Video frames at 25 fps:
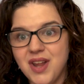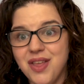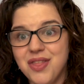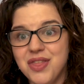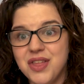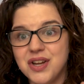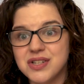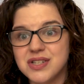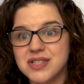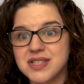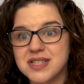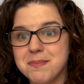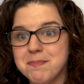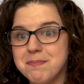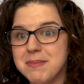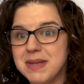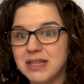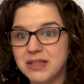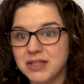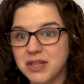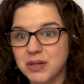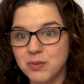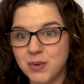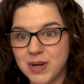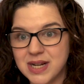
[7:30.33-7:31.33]
there's a
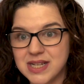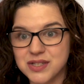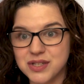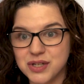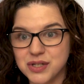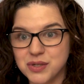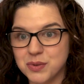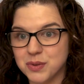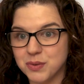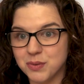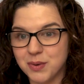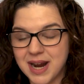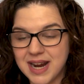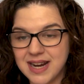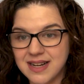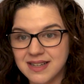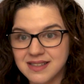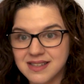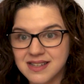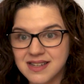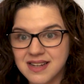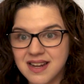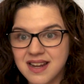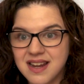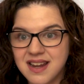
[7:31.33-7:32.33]
million ways to do it right,
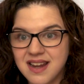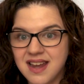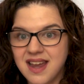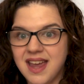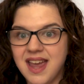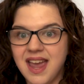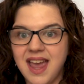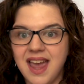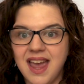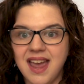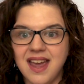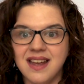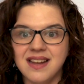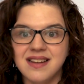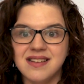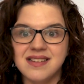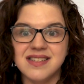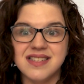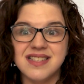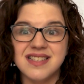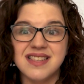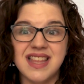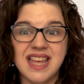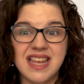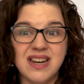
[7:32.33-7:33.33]

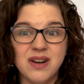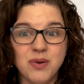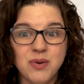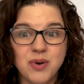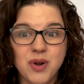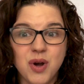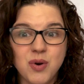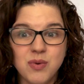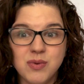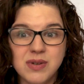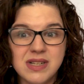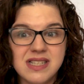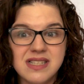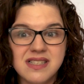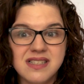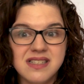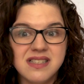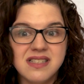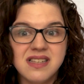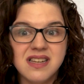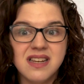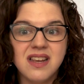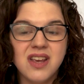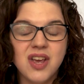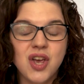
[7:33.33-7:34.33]
and they don't always
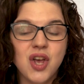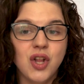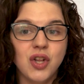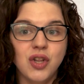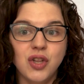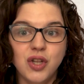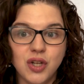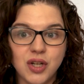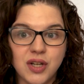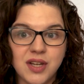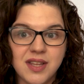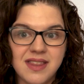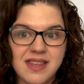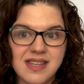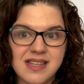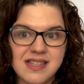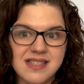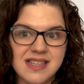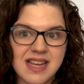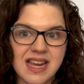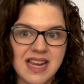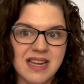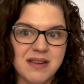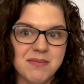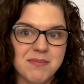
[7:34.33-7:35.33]
look the
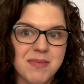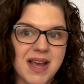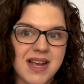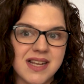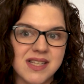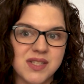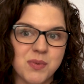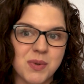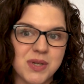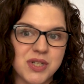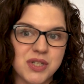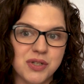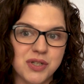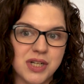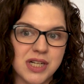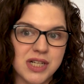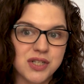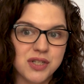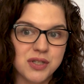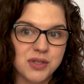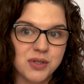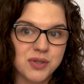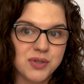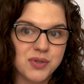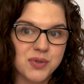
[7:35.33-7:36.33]
same as what
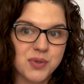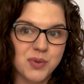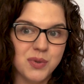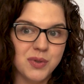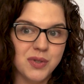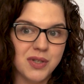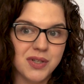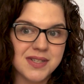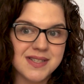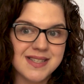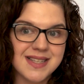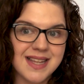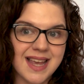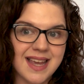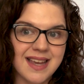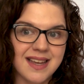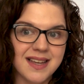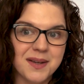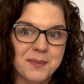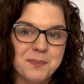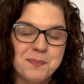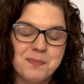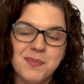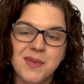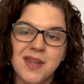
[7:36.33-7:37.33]
traditional school looks like.